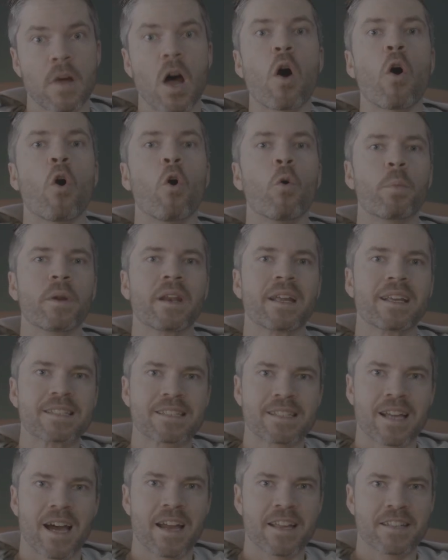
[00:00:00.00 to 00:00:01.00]
opening
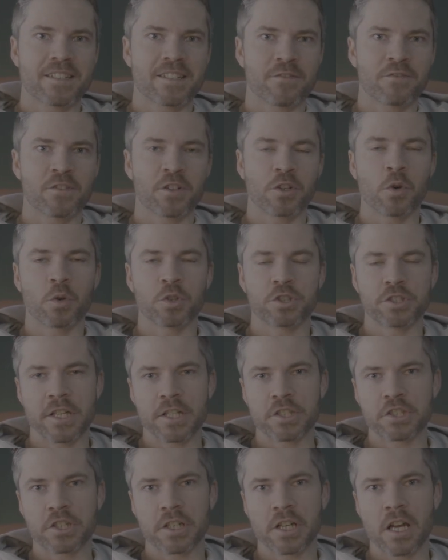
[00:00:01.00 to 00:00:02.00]
signs of
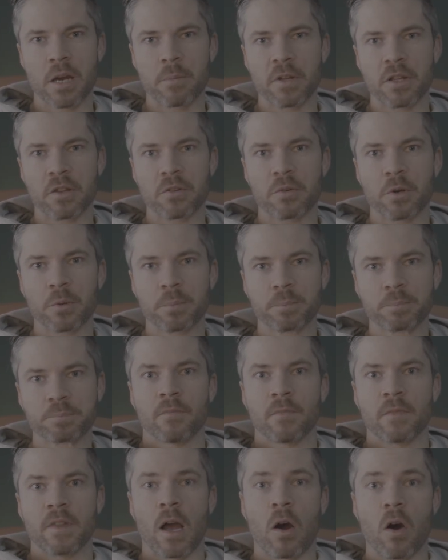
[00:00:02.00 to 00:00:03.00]
negotiation coming through.
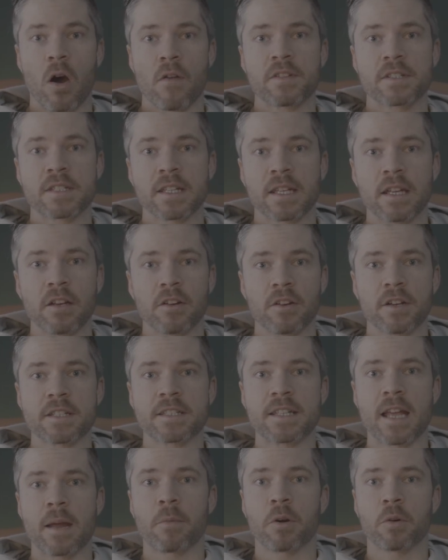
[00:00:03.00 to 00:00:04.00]
Now, obviously, here in
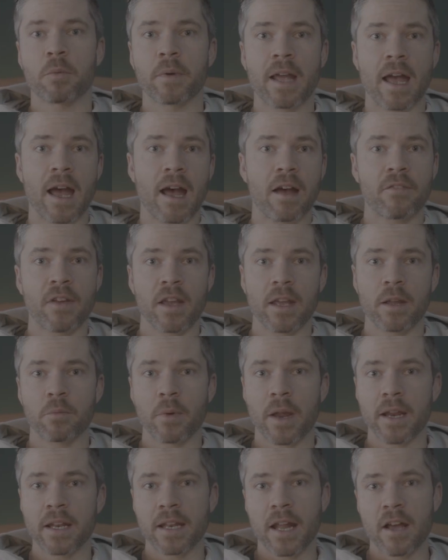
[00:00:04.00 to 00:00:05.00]
December, we have a
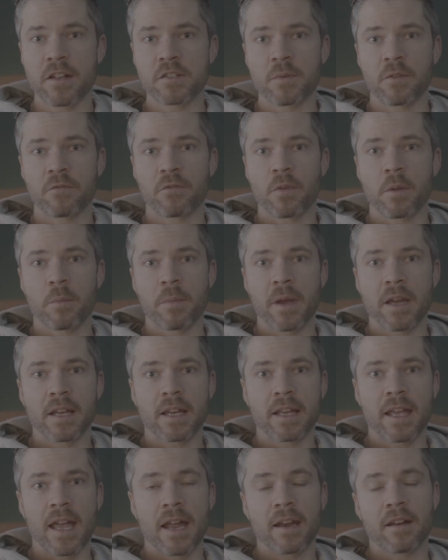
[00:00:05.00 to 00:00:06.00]
rate announcement from the Bank
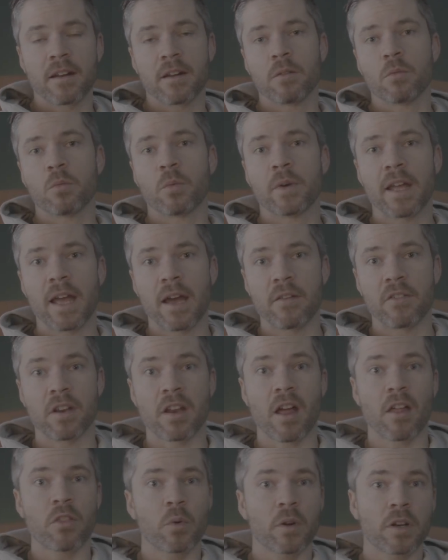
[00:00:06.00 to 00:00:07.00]
of Canada. We have
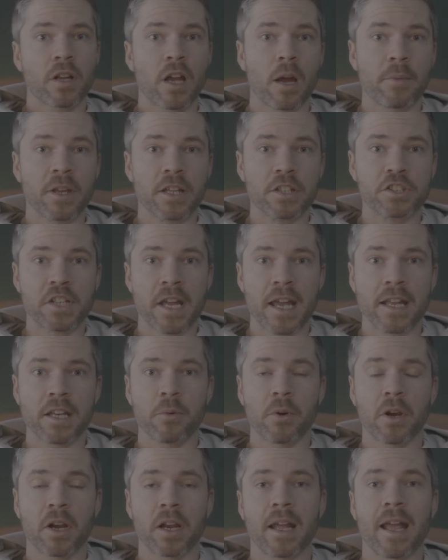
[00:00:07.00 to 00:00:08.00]
another one coming in
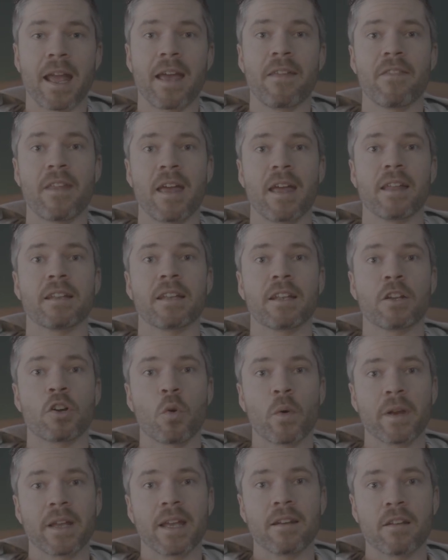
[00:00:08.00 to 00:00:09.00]
January. And then
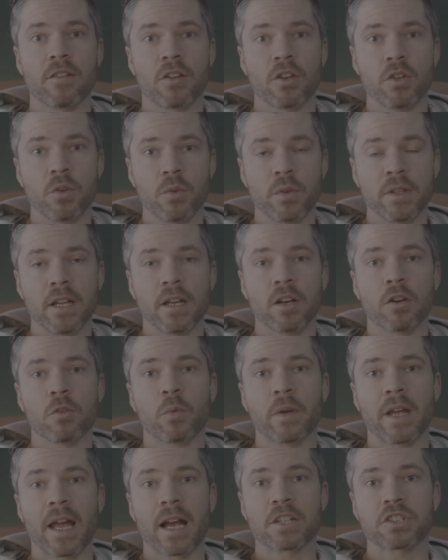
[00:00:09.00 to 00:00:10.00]
going into the new year,
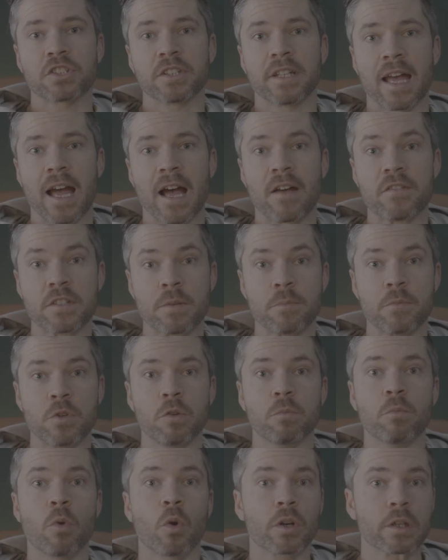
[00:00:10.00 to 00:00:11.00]
we actually have some
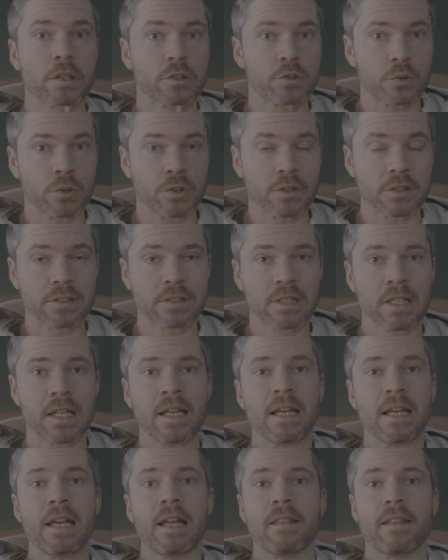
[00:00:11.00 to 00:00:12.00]
new mortgage rules
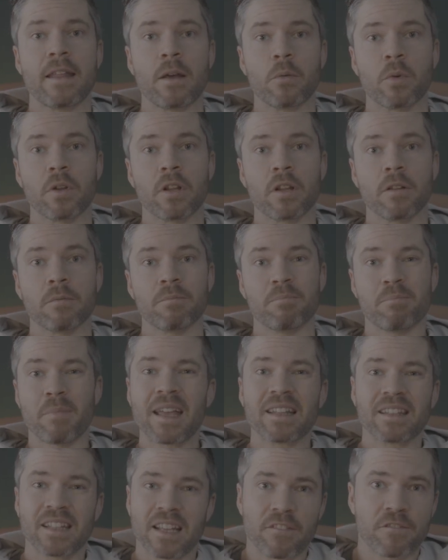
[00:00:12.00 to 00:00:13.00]
that will
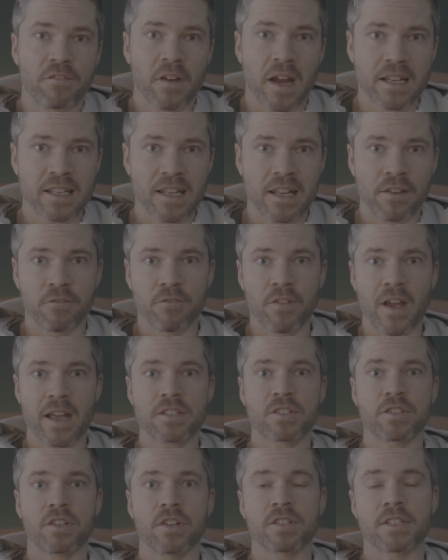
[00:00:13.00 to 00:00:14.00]
mainly affect
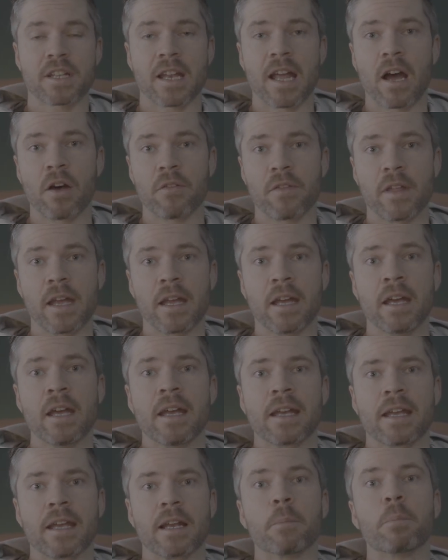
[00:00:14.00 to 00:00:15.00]
investors and how they
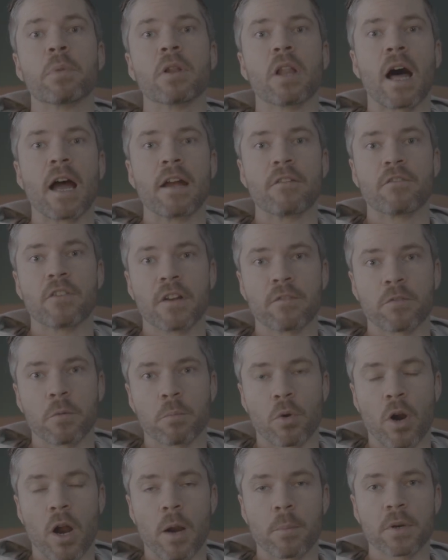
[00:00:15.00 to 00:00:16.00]
can apply for different
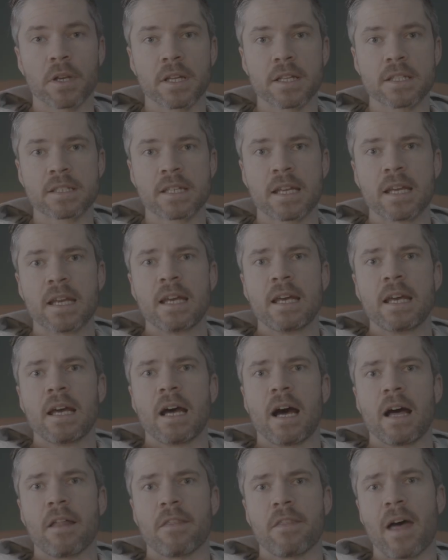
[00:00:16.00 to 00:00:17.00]
properties.
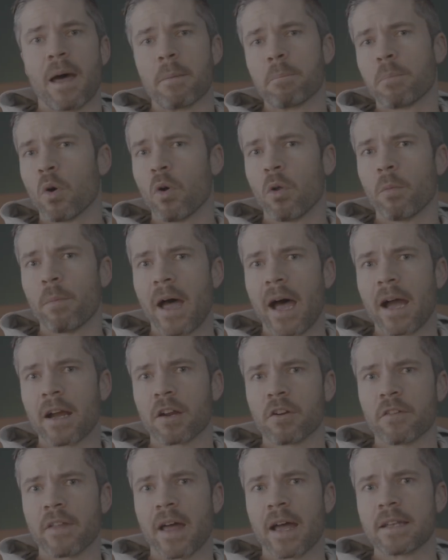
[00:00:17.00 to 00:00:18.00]
That pullback
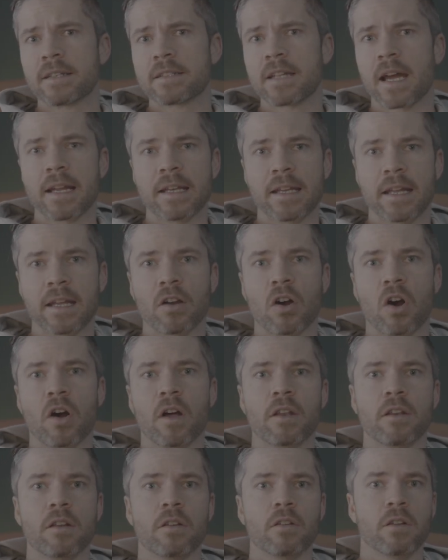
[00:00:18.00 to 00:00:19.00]
or that tightening
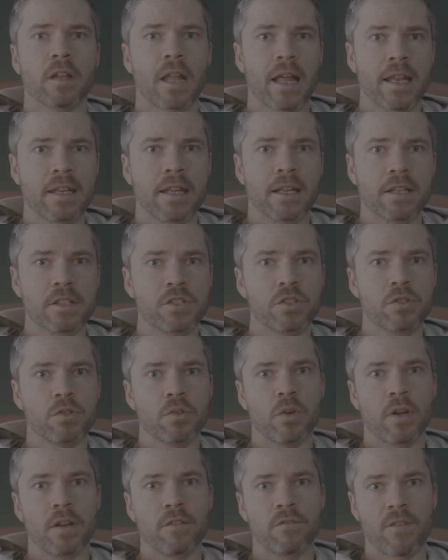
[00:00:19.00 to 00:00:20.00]
on lending
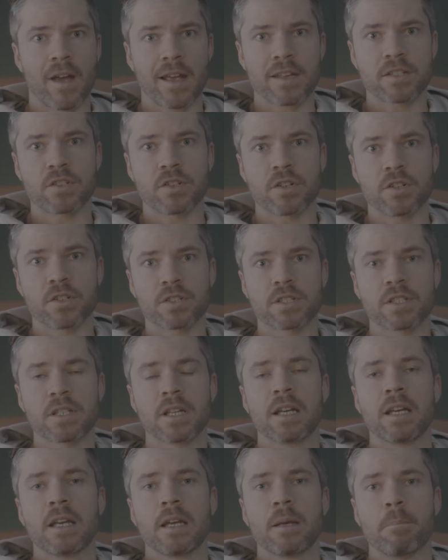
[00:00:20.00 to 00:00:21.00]
to investors
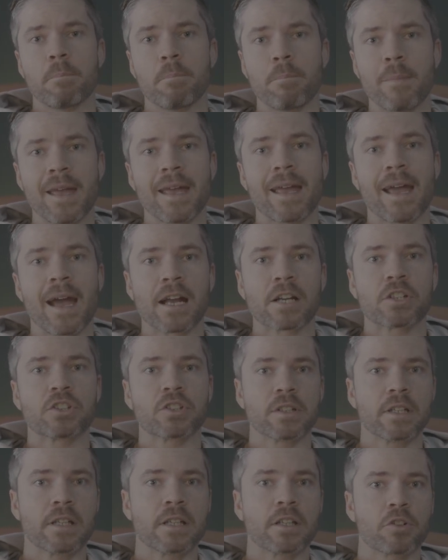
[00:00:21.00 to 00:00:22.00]
may
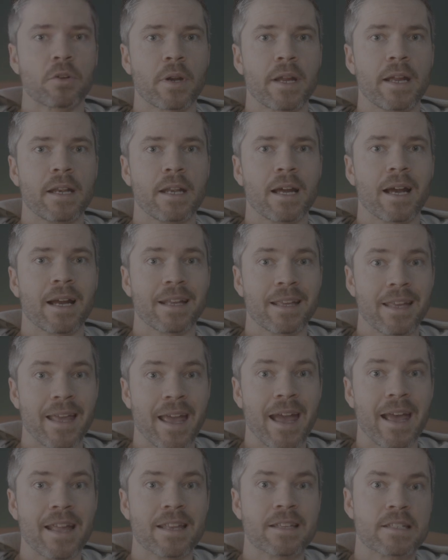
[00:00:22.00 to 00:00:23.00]
actually create,
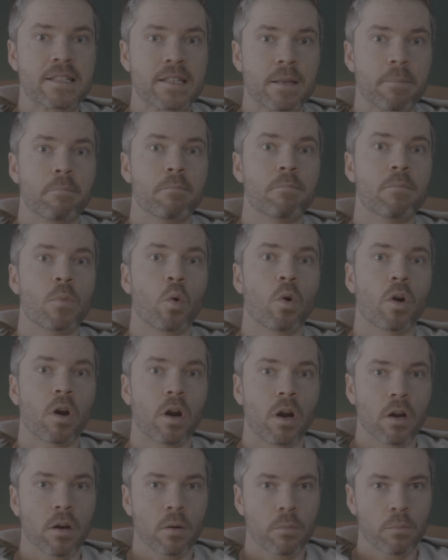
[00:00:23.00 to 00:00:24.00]
again, some
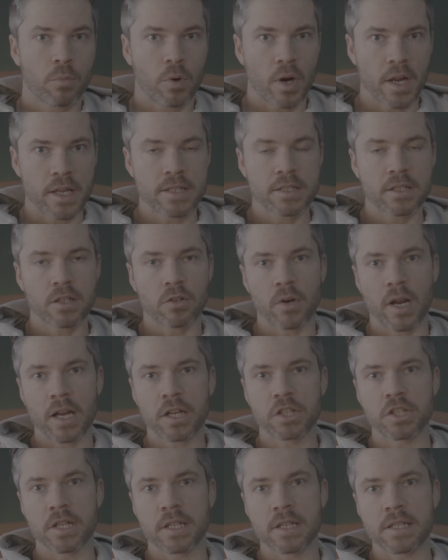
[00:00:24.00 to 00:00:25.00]
more price
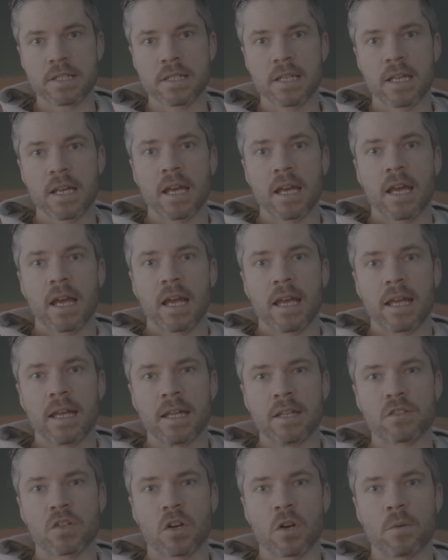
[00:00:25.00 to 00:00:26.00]
corrections
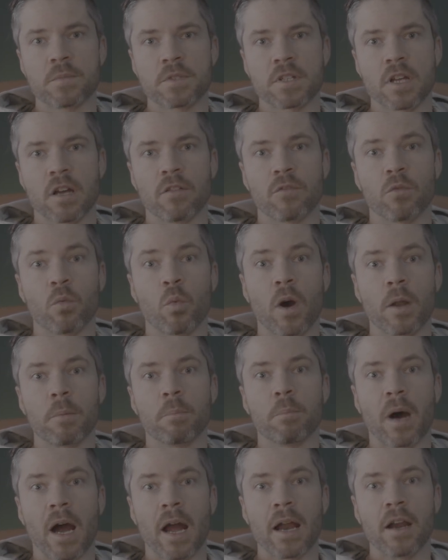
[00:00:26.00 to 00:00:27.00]
in terms of
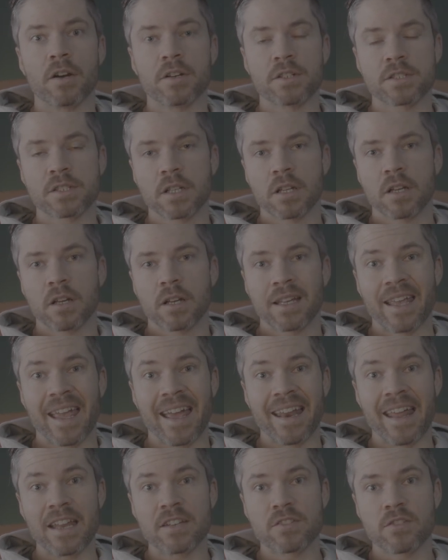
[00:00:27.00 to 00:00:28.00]
what buyers
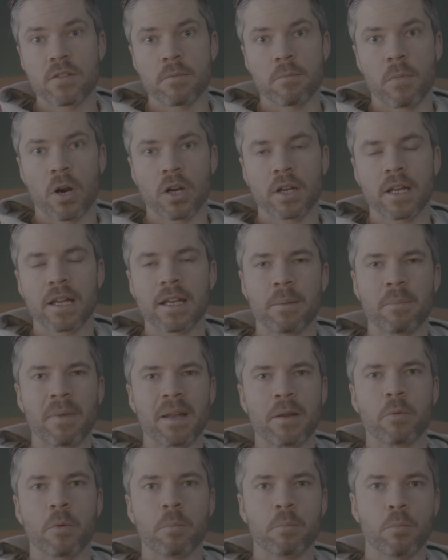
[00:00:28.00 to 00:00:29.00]
can enter the market. It
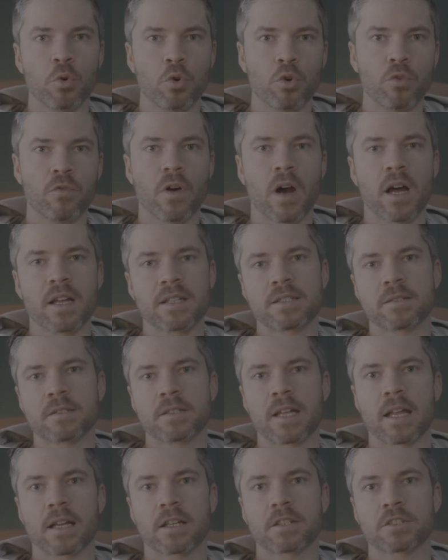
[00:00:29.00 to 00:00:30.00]
may remove a
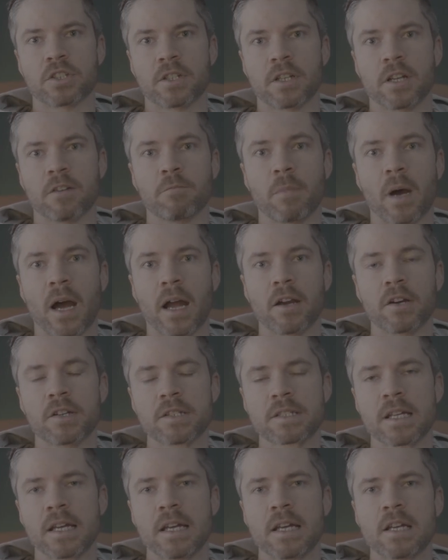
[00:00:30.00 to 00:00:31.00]
section of
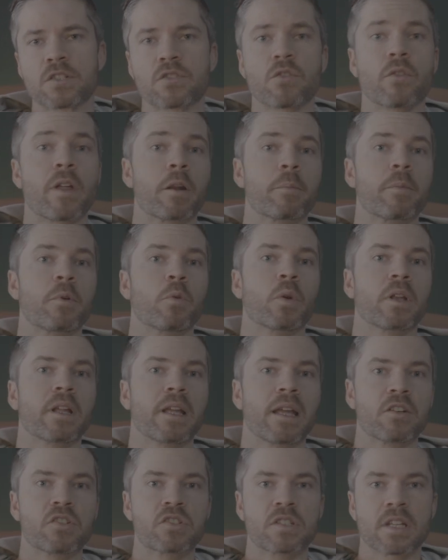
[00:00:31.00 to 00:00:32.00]
buyers. So that'll be really
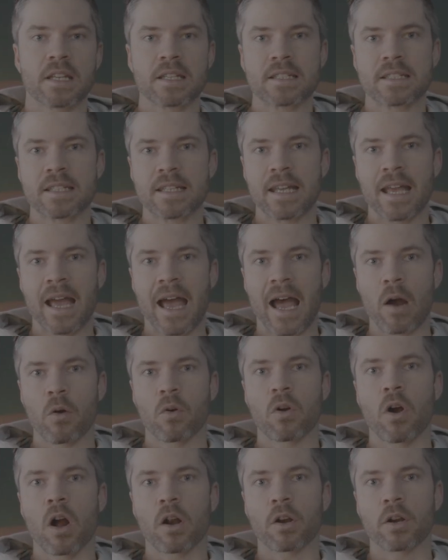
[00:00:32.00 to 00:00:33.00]
interesting to see how
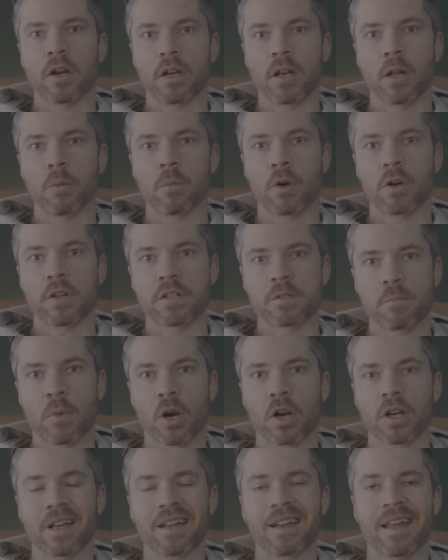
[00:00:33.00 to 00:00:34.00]
Cochrane Alberta's
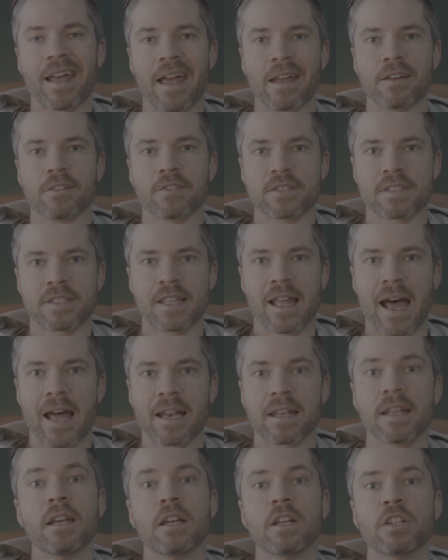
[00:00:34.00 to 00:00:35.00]
market handles
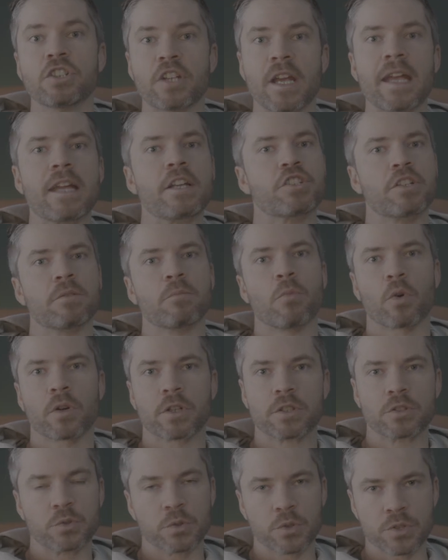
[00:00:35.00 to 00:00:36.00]
that change in
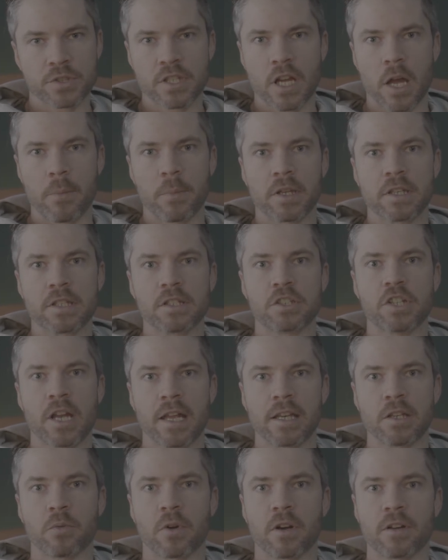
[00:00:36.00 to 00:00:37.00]
mortgage rules coming
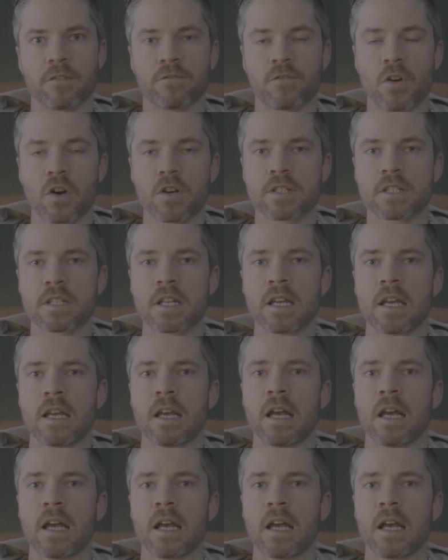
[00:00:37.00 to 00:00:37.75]
January 1st.